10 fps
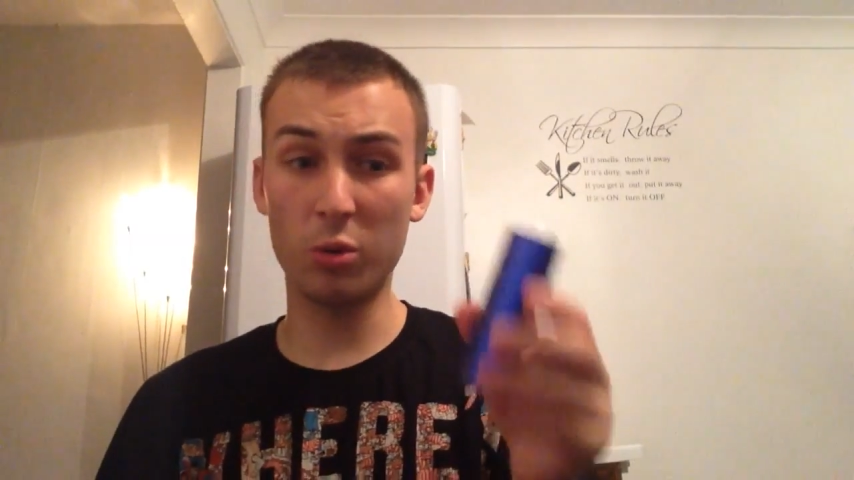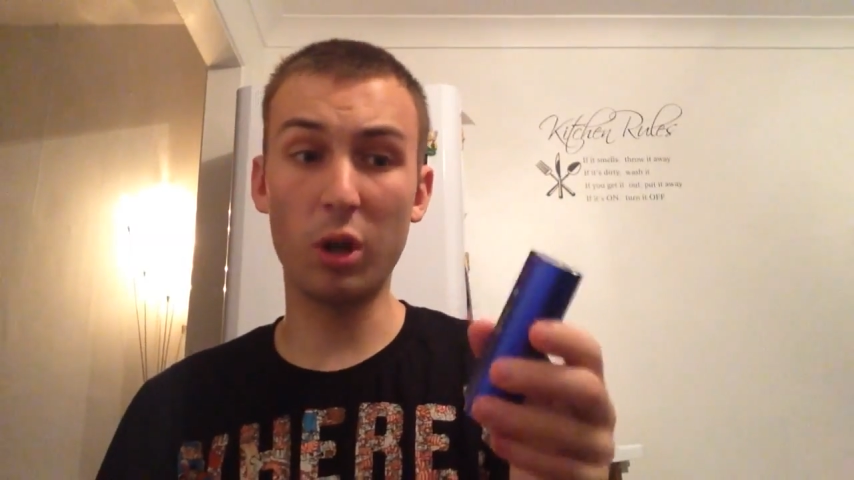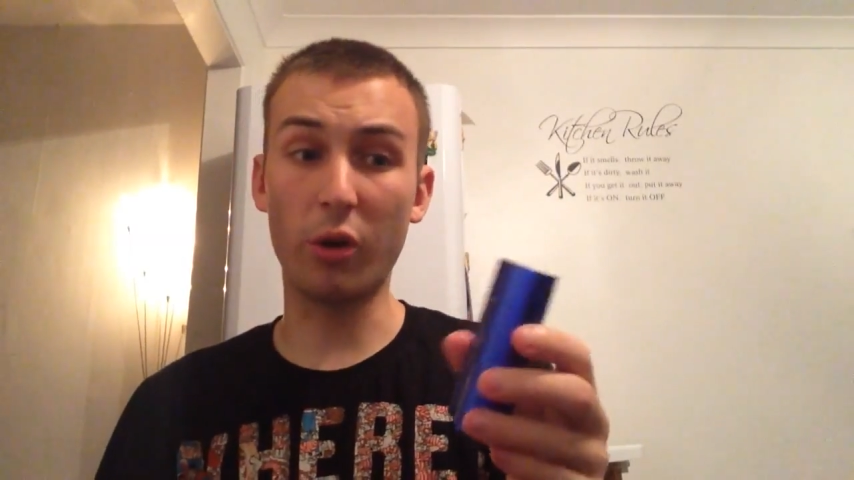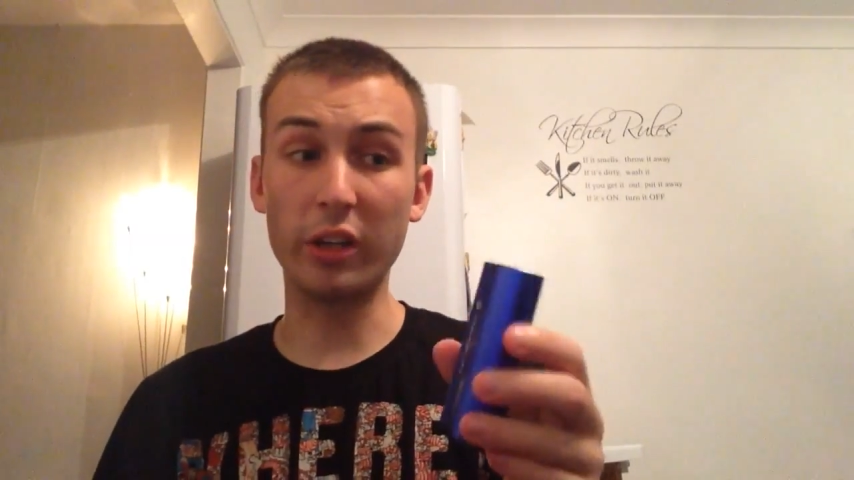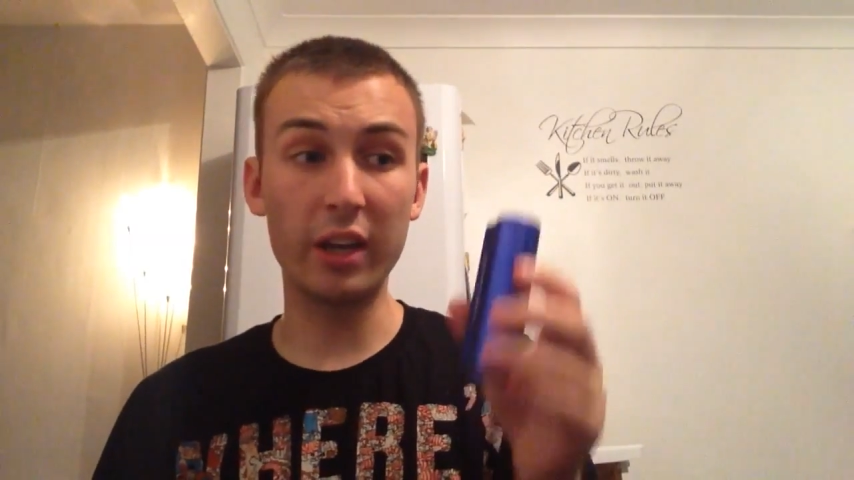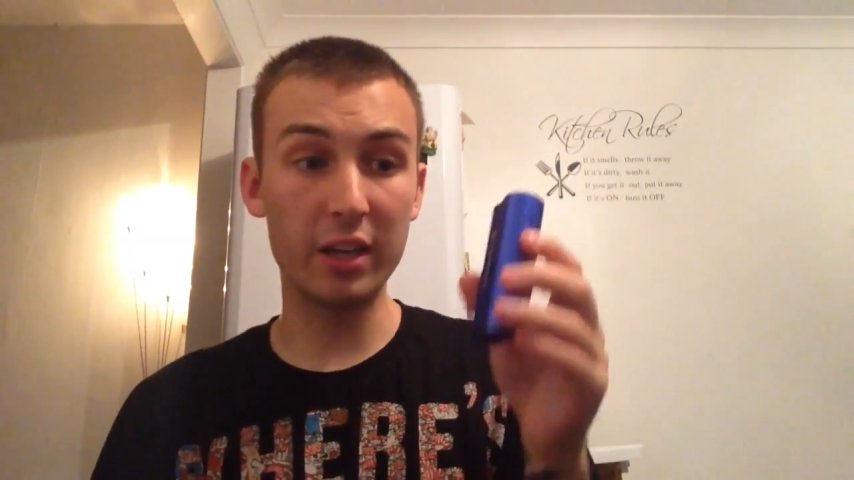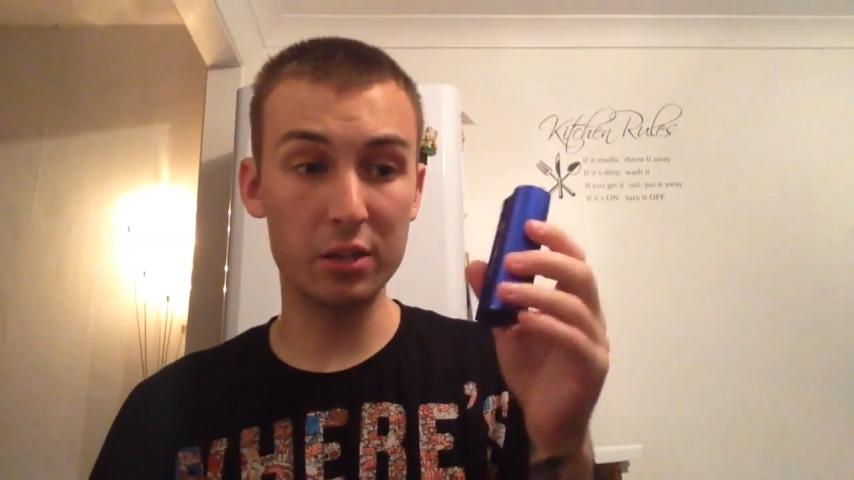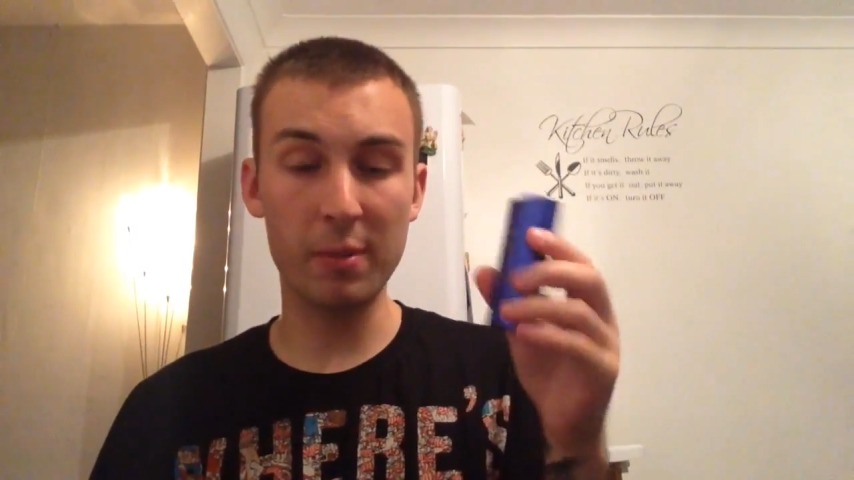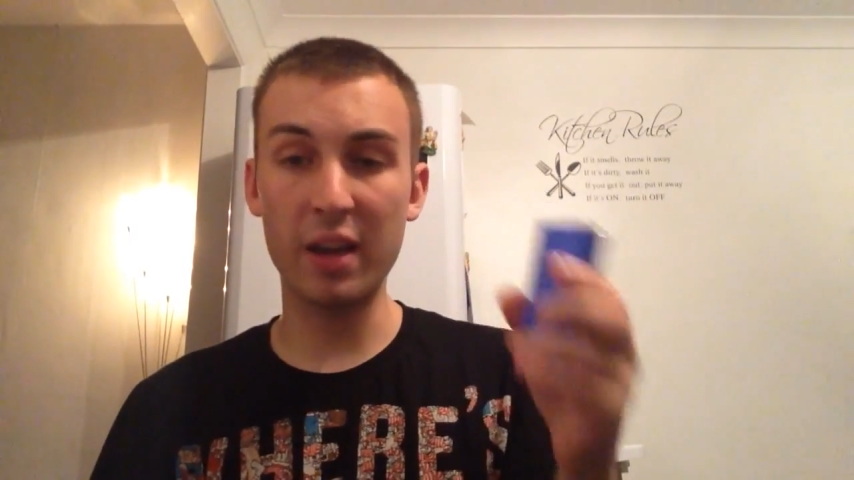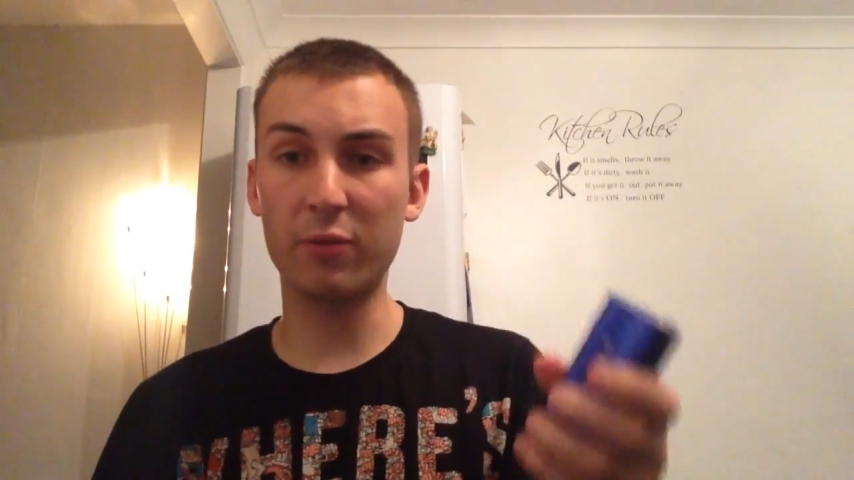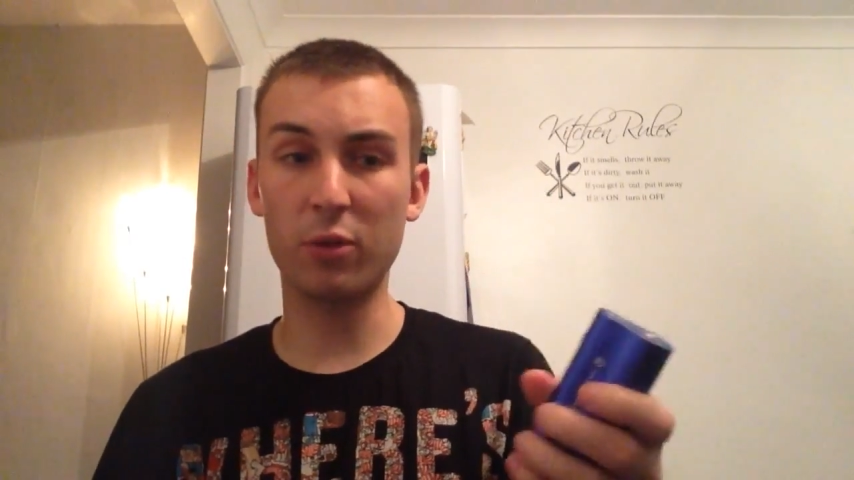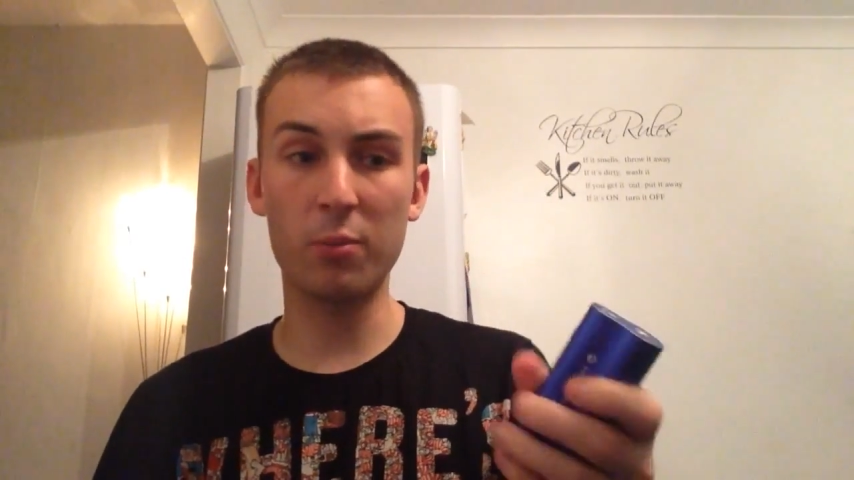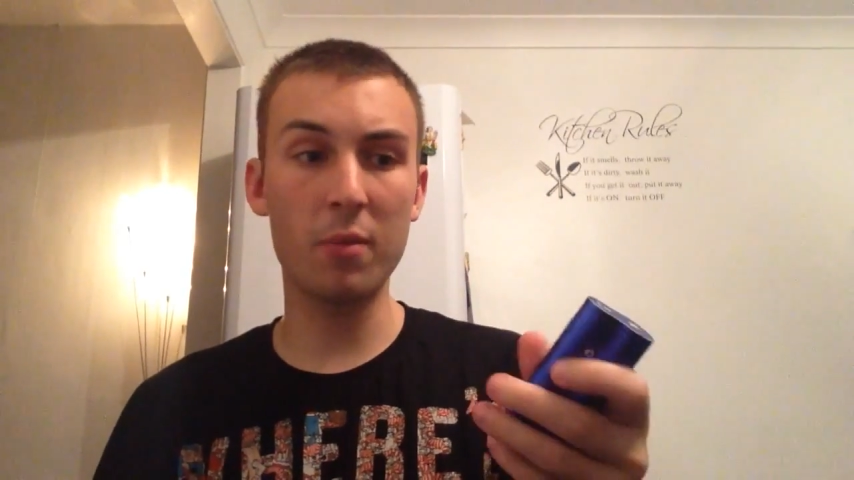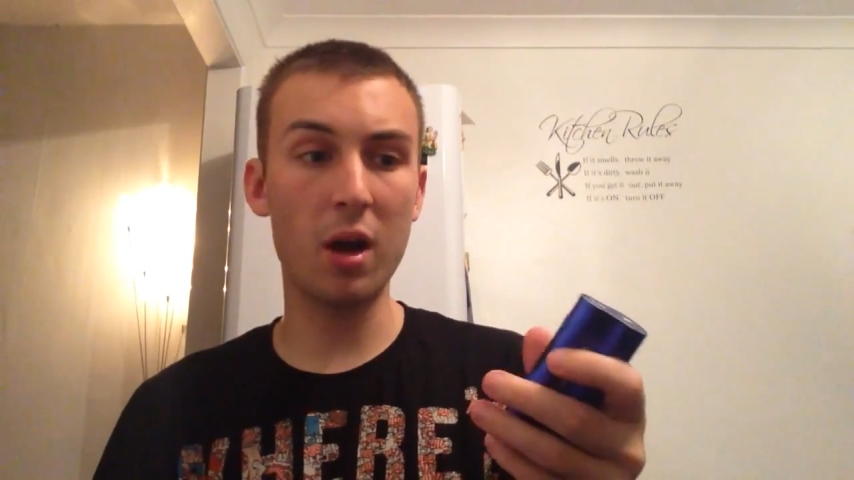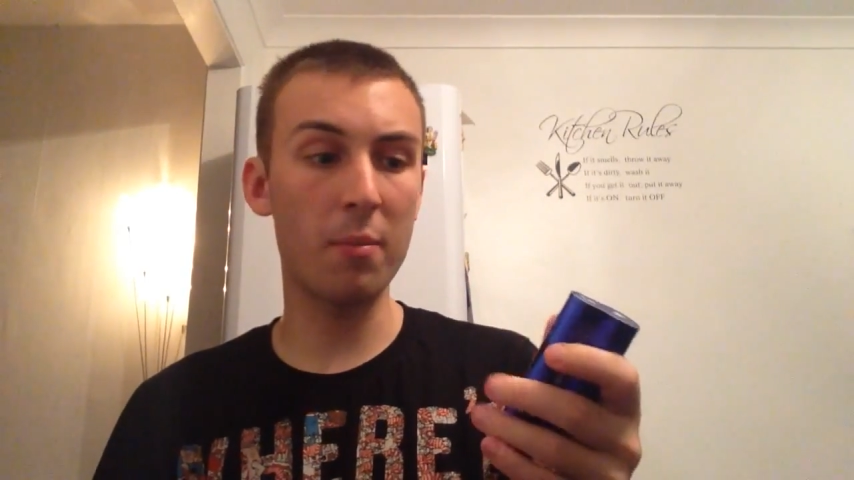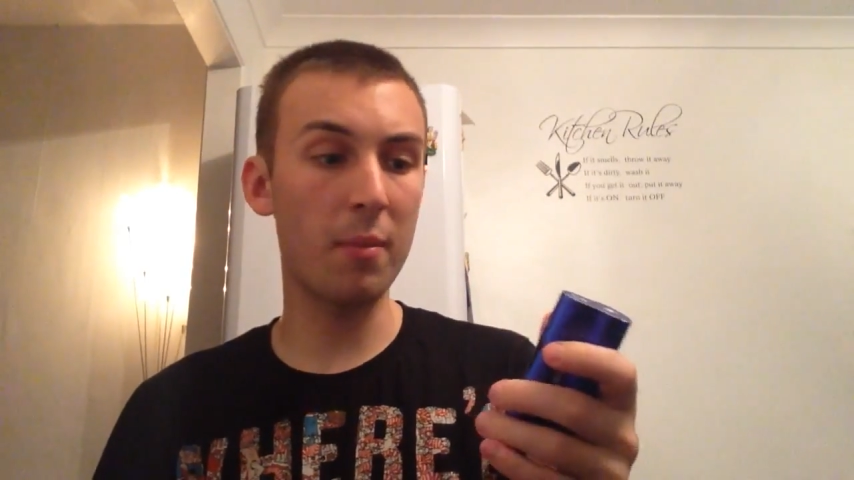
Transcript: light. It is made from